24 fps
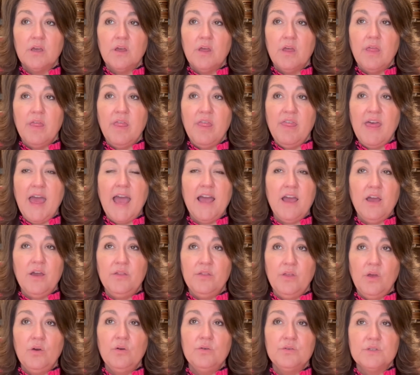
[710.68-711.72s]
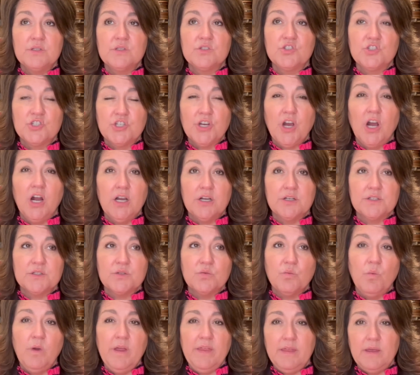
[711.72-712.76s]
those charts
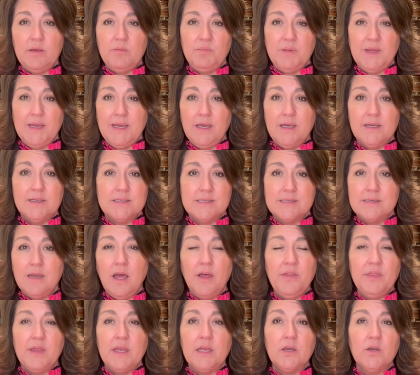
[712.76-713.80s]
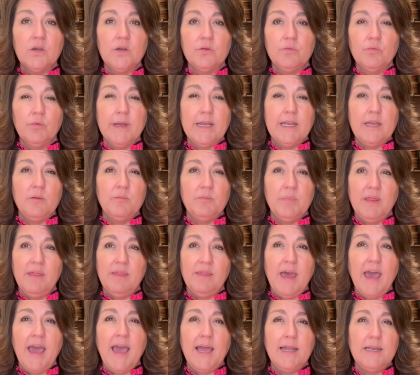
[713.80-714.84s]
with it because nothing could read it but
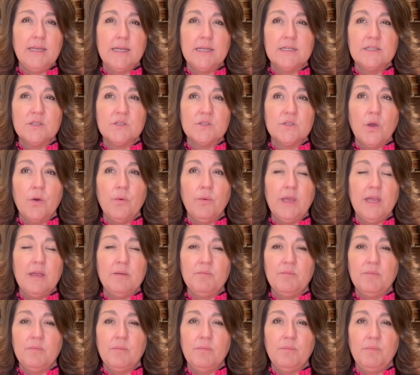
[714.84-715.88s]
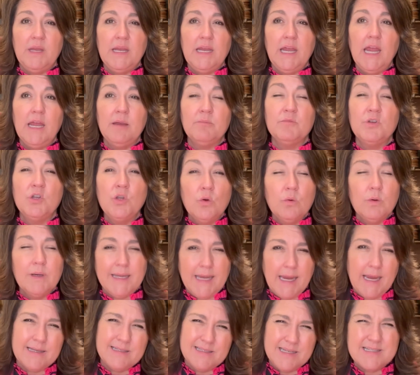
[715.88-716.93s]
that, and so it became new
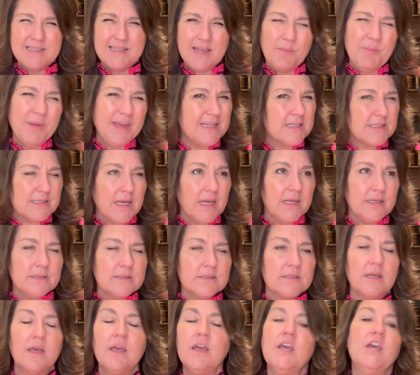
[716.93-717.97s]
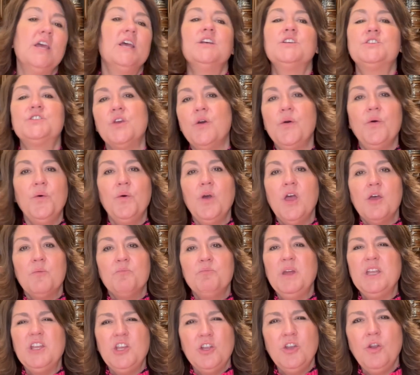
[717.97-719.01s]
again. Does that make sense? So,
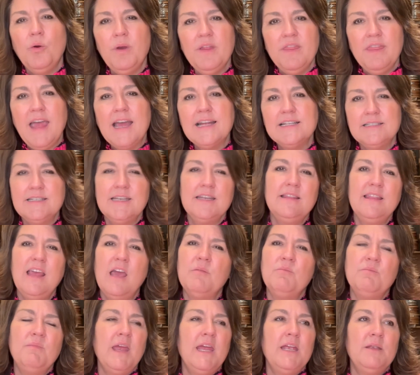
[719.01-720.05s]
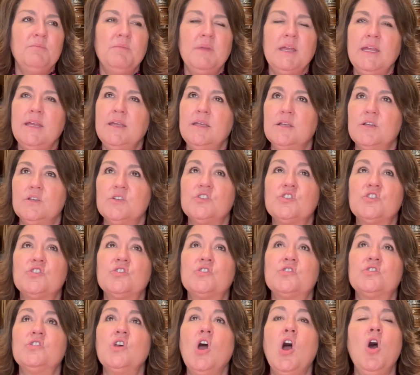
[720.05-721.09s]
but you know what that did? That made me
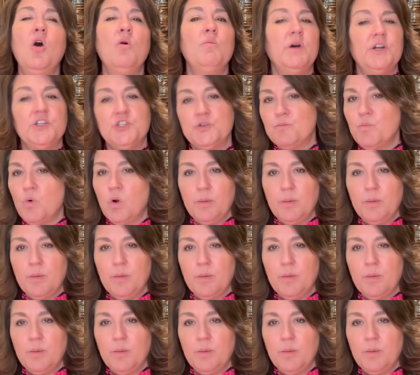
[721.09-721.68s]
so much more